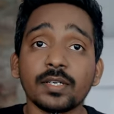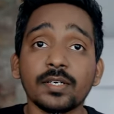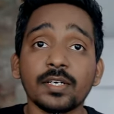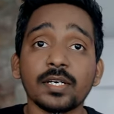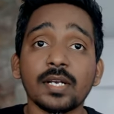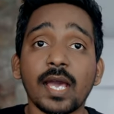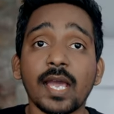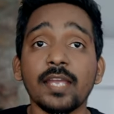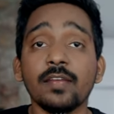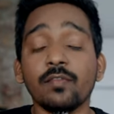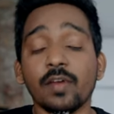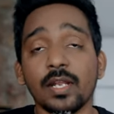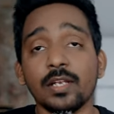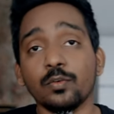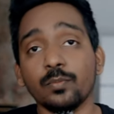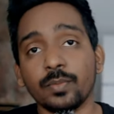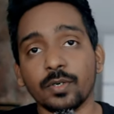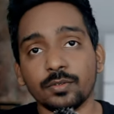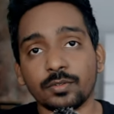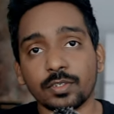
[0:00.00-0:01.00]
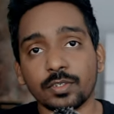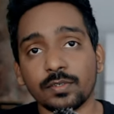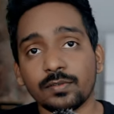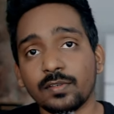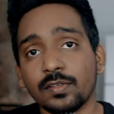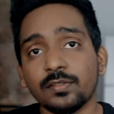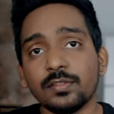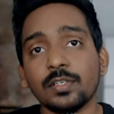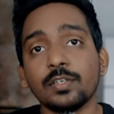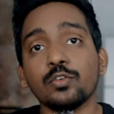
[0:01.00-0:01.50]
certain high-value
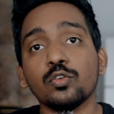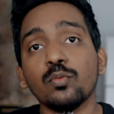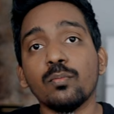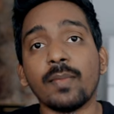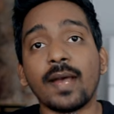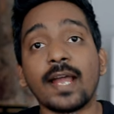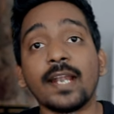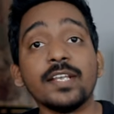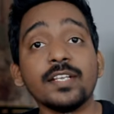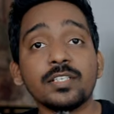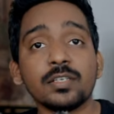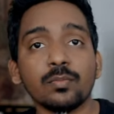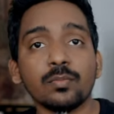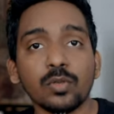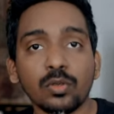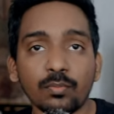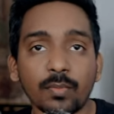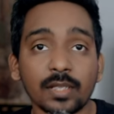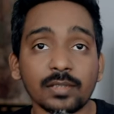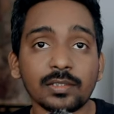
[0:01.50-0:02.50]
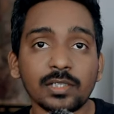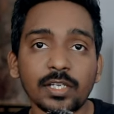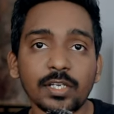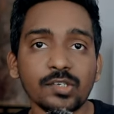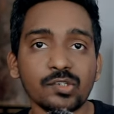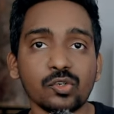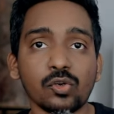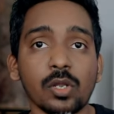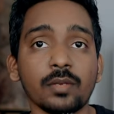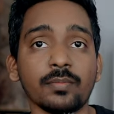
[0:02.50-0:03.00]
purchases into manageable monthly
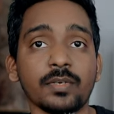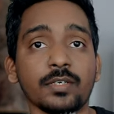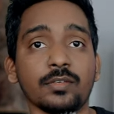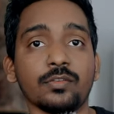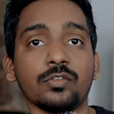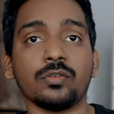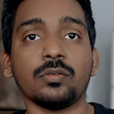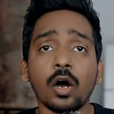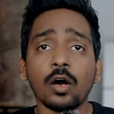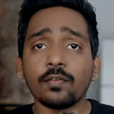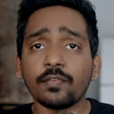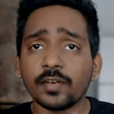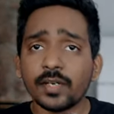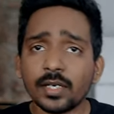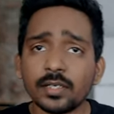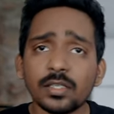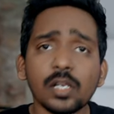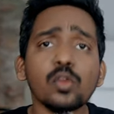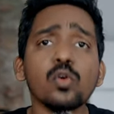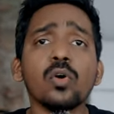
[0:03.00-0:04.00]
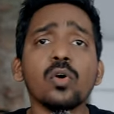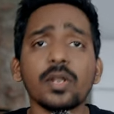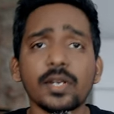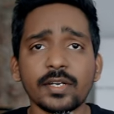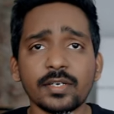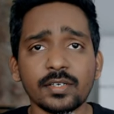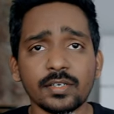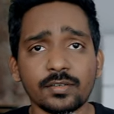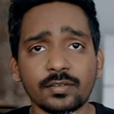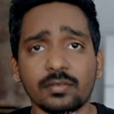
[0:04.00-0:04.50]
installments, often at the lower
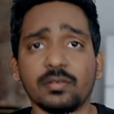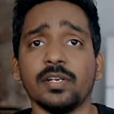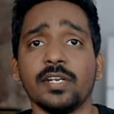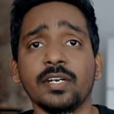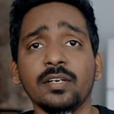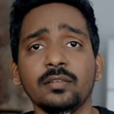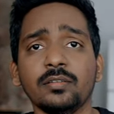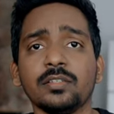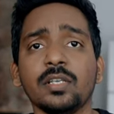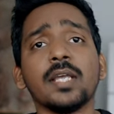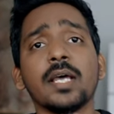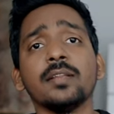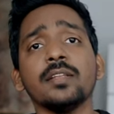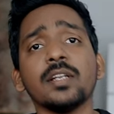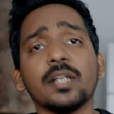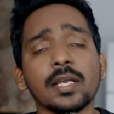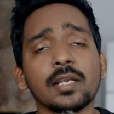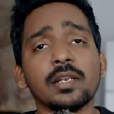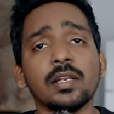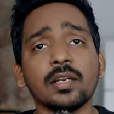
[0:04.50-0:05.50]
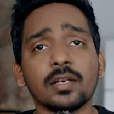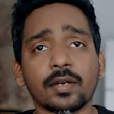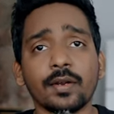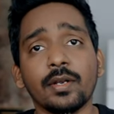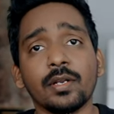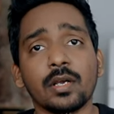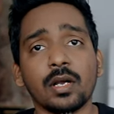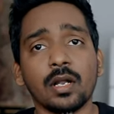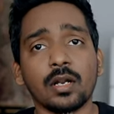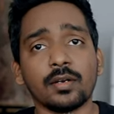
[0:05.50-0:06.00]
interest rates than the regular
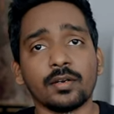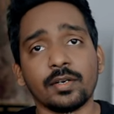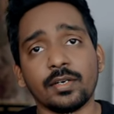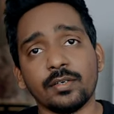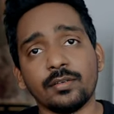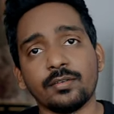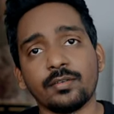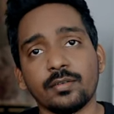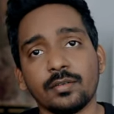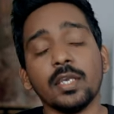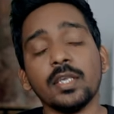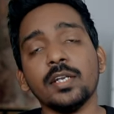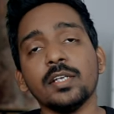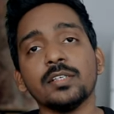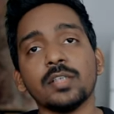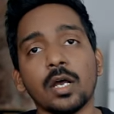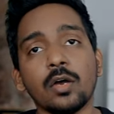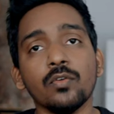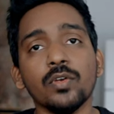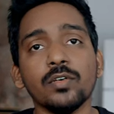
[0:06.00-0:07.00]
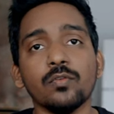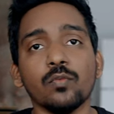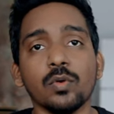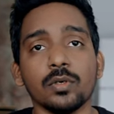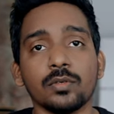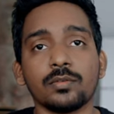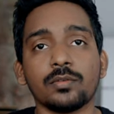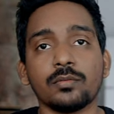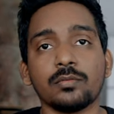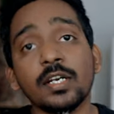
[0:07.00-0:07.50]
credit card rates. Here is how it
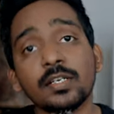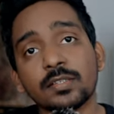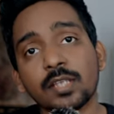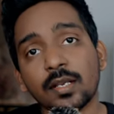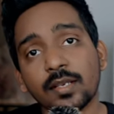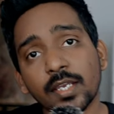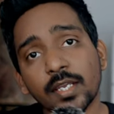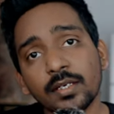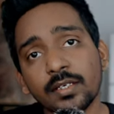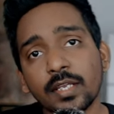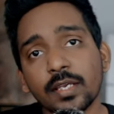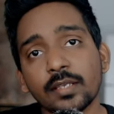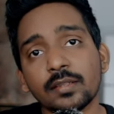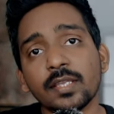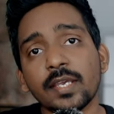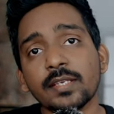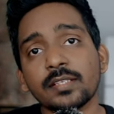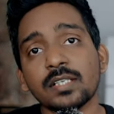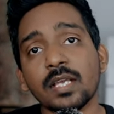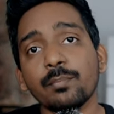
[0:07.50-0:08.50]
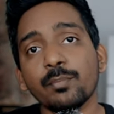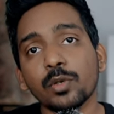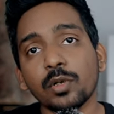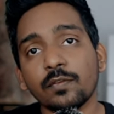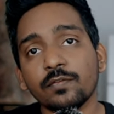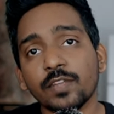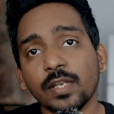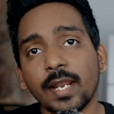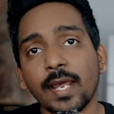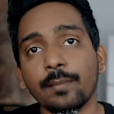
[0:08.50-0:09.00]
works. Let's again take the example
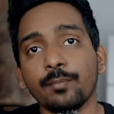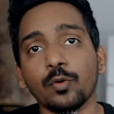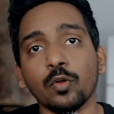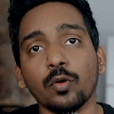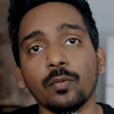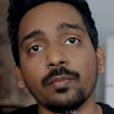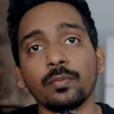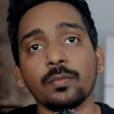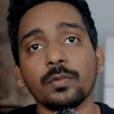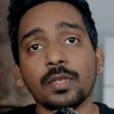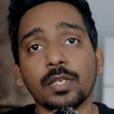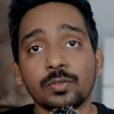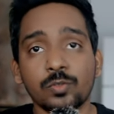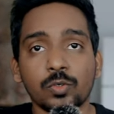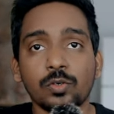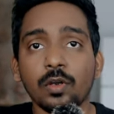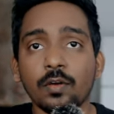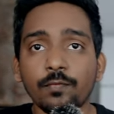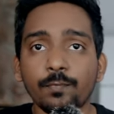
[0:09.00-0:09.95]
of the laptop. Instead